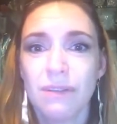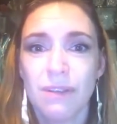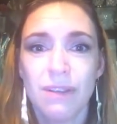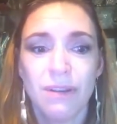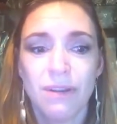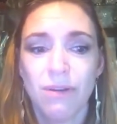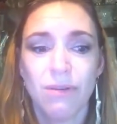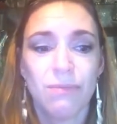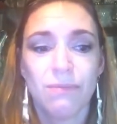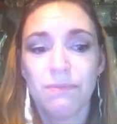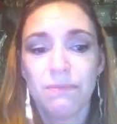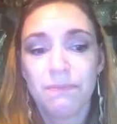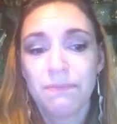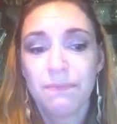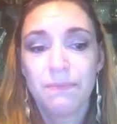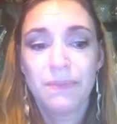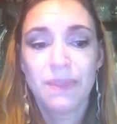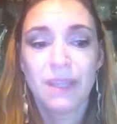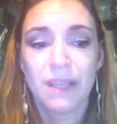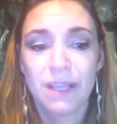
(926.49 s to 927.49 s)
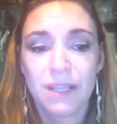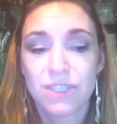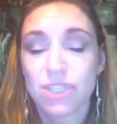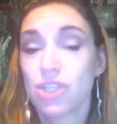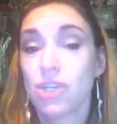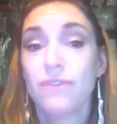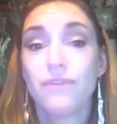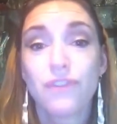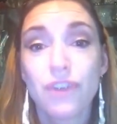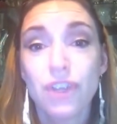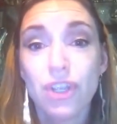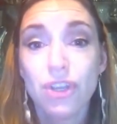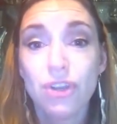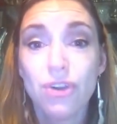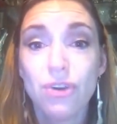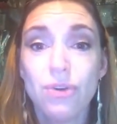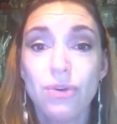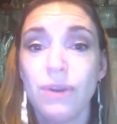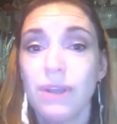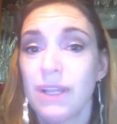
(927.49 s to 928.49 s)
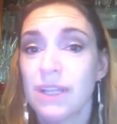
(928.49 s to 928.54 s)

you know, it's good for you.